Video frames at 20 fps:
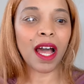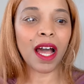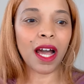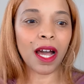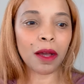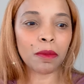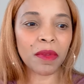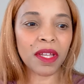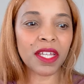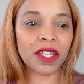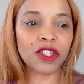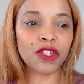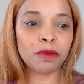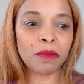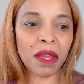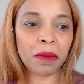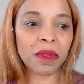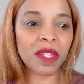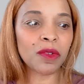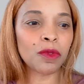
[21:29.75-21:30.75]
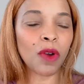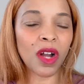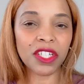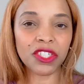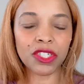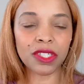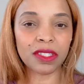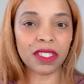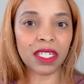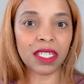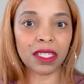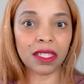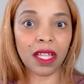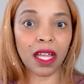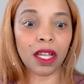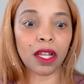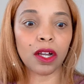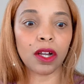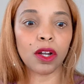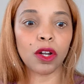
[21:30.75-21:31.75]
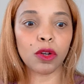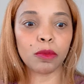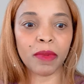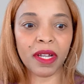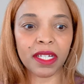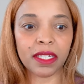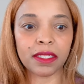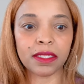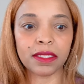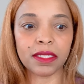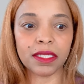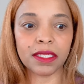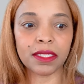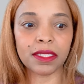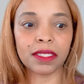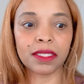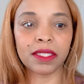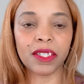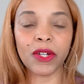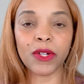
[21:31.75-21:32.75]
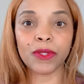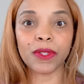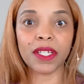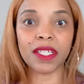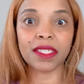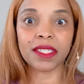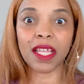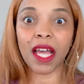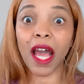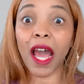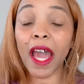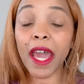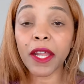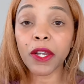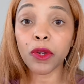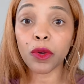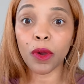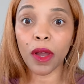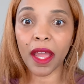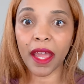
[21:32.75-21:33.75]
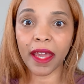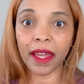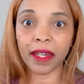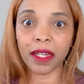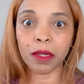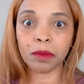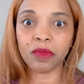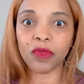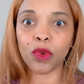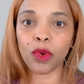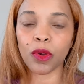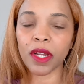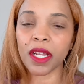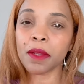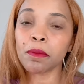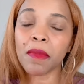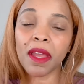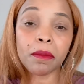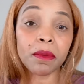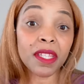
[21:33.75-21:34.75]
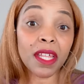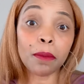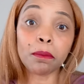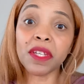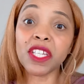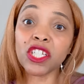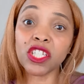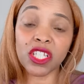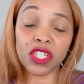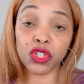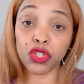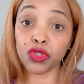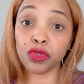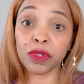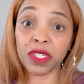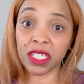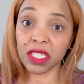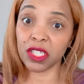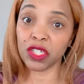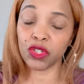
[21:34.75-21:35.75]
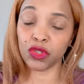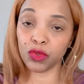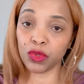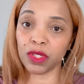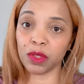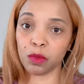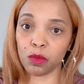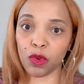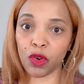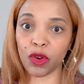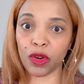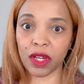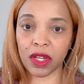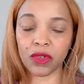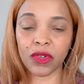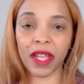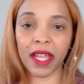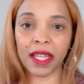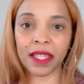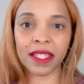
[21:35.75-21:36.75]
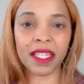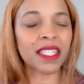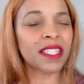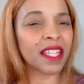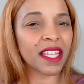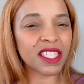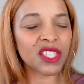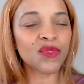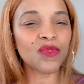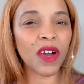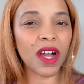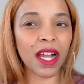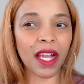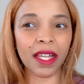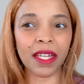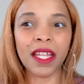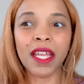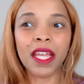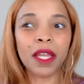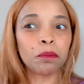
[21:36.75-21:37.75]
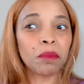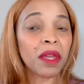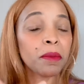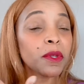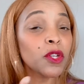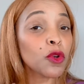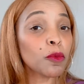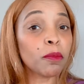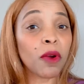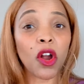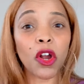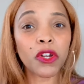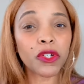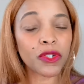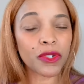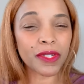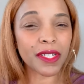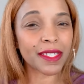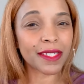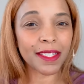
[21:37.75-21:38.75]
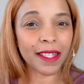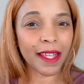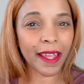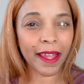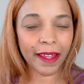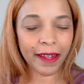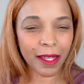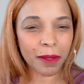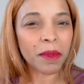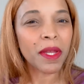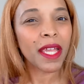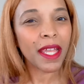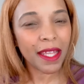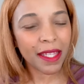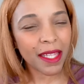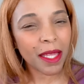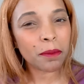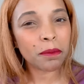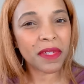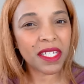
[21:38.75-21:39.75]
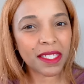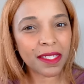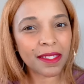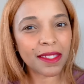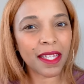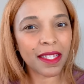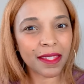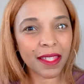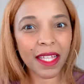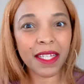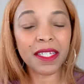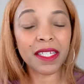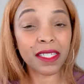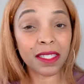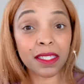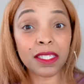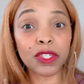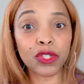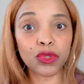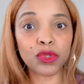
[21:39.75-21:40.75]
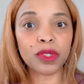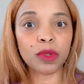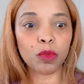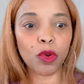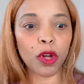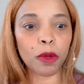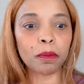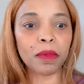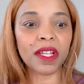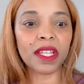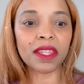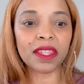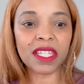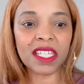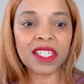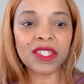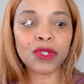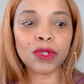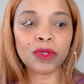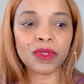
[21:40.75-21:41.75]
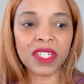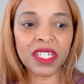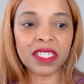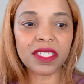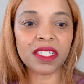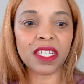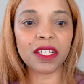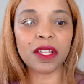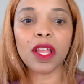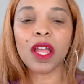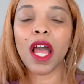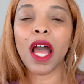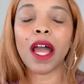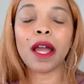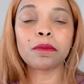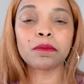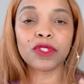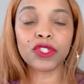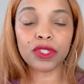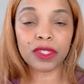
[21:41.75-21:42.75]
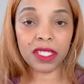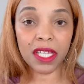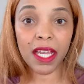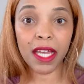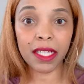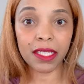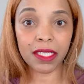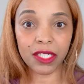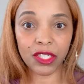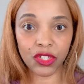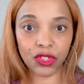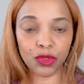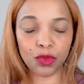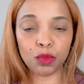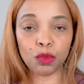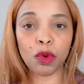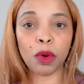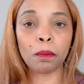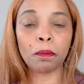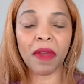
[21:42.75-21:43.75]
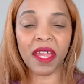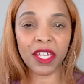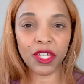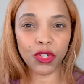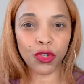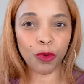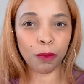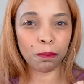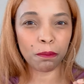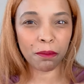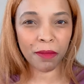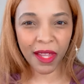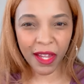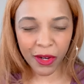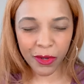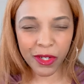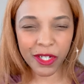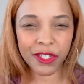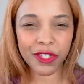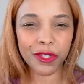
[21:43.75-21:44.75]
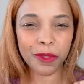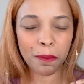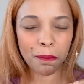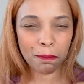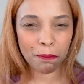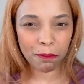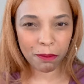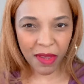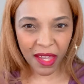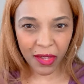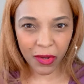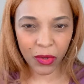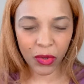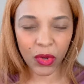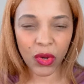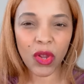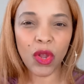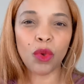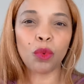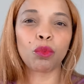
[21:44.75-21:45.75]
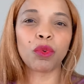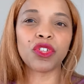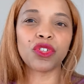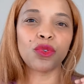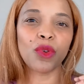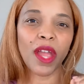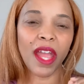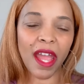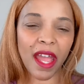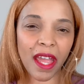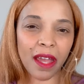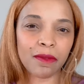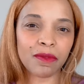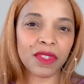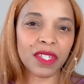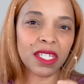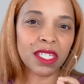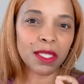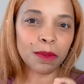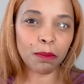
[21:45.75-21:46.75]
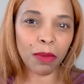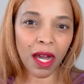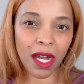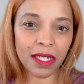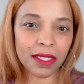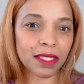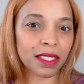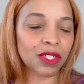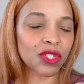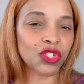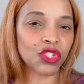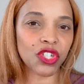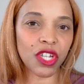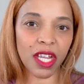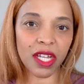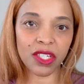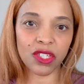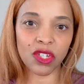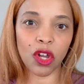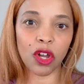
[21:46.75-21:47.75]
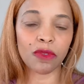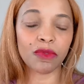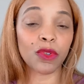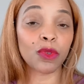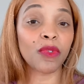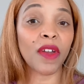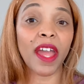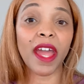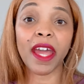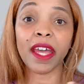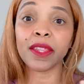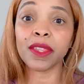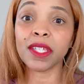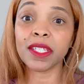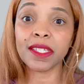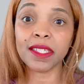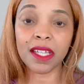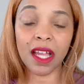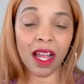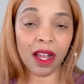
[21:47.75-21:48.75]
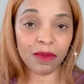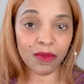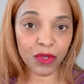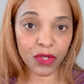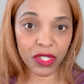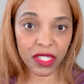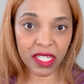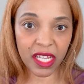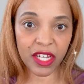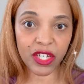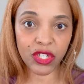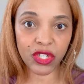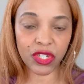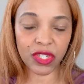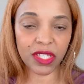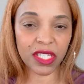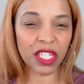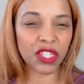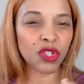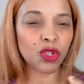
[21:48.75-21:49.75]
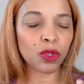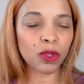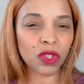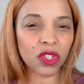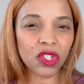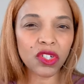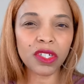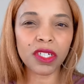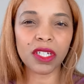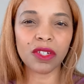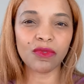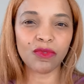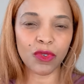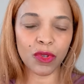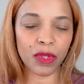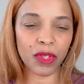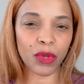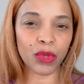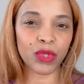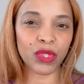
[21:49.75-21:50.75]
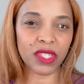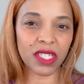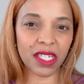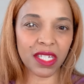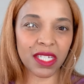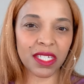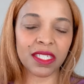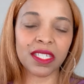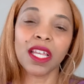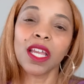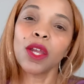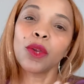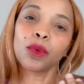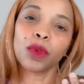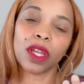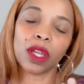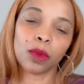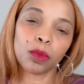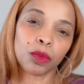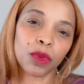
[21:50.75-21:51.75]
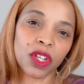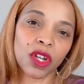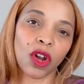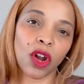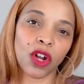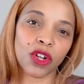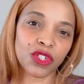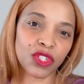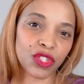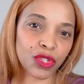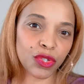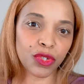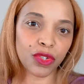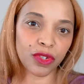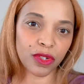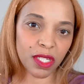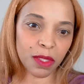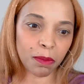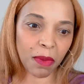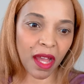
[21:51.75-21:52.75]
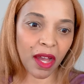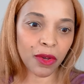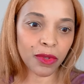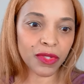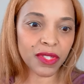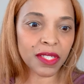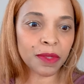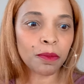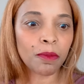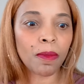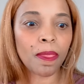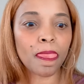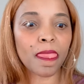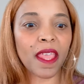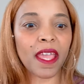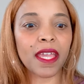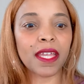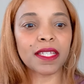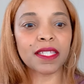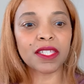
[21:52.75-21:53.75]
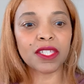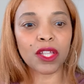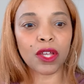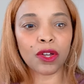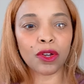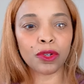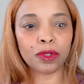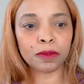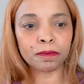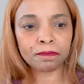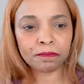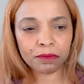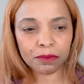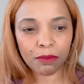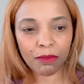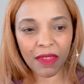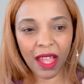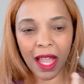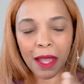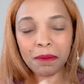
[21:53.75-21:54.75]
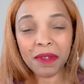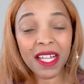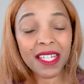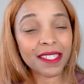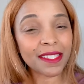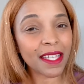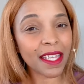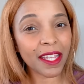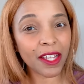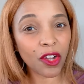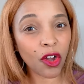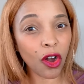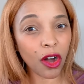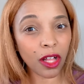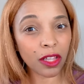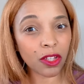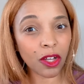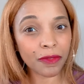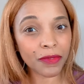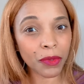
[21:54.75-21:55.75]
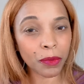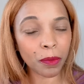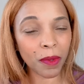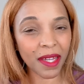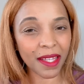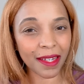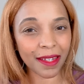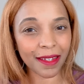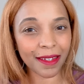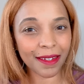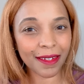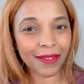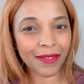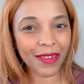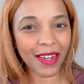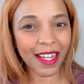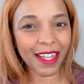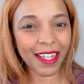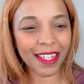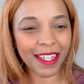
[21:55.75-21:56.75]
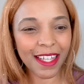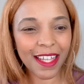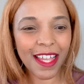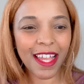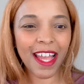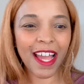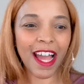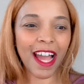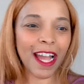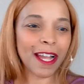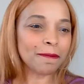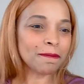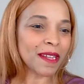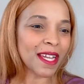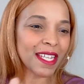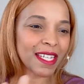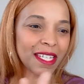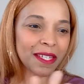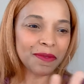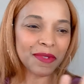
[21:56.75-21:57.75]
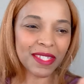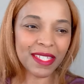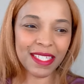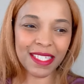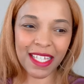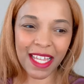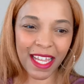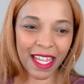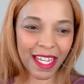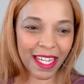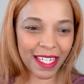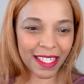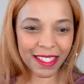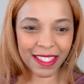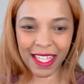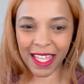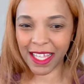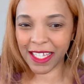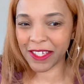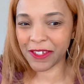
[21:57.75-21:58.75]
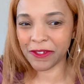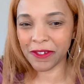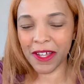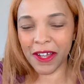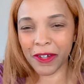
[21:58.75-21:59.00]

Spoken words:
And you may be watching thinking like, oh my goodness, there are things that I don't add up for. And maybe that means that you need to do some work, okay? And that's fine. Maybe your partner doesn't add up, and that means that they need to do some work. But these are things that I'm telling you will make your marriage better when you have these boxes checked off. You've had these conversations and you're looking for those things in regards to your spouse. And so I'm not saying call off the wedding, right? I'm not even saying that,